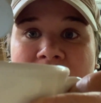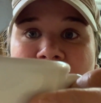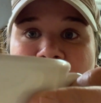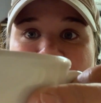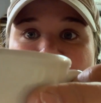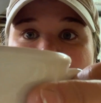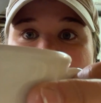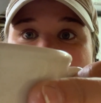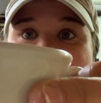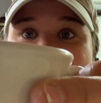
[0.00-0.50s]

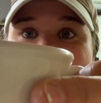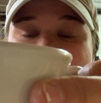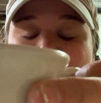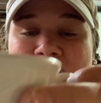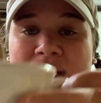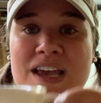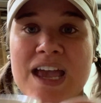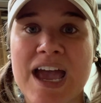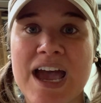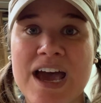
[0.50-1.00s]
It's
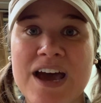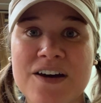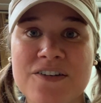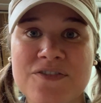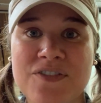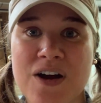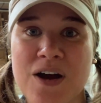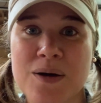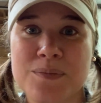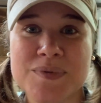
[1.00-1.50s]
gonna
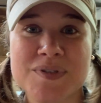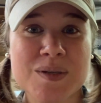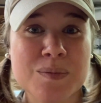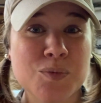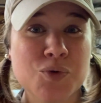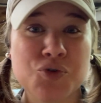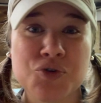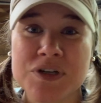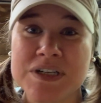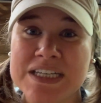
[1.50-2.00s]
have
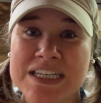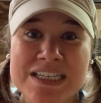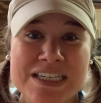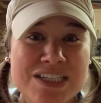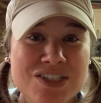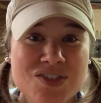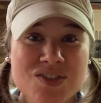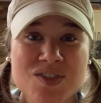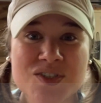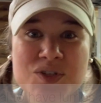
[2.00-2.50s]
some
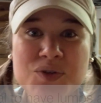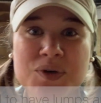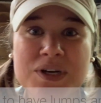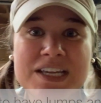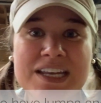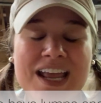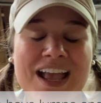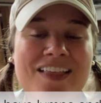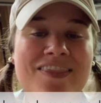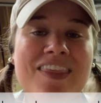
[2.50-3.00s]
grittiness to
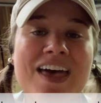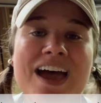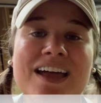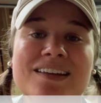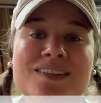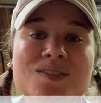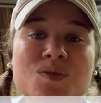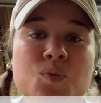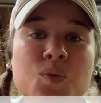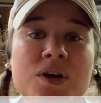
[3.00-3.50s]
it, and that
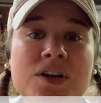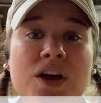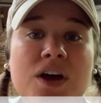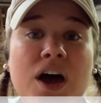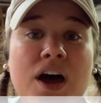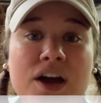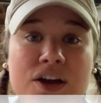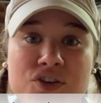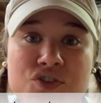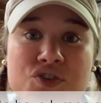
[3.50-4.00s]
is
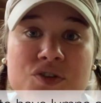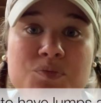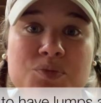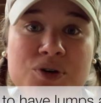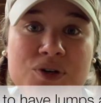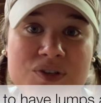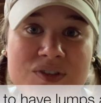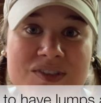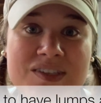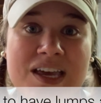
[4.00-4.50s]

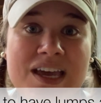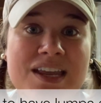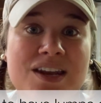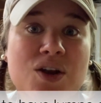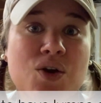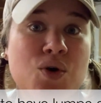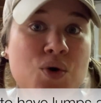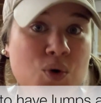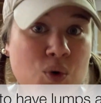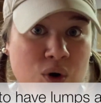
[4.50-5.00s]
100%
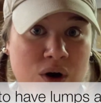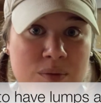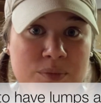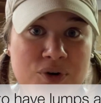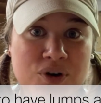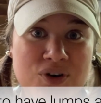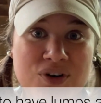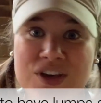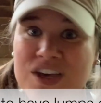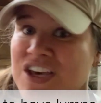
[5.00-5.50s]

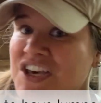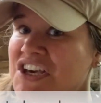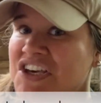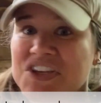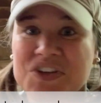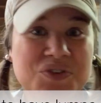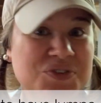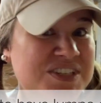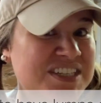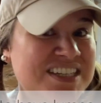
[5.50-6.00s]
normal.
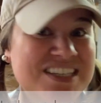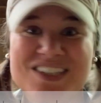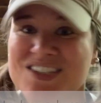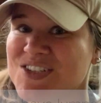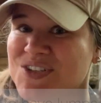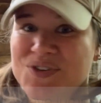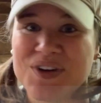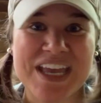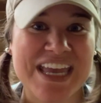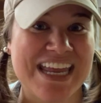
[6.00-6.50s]
You didn't
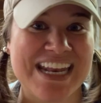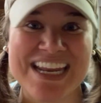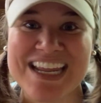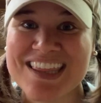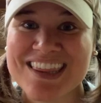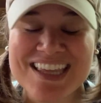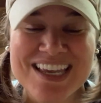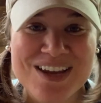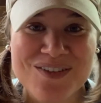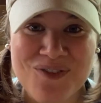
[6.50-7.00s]
do
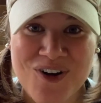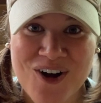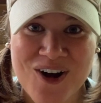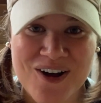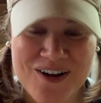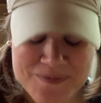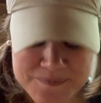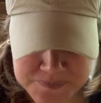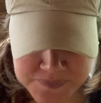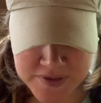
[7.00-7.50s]
anything
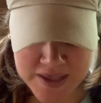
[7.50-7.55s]
wrong.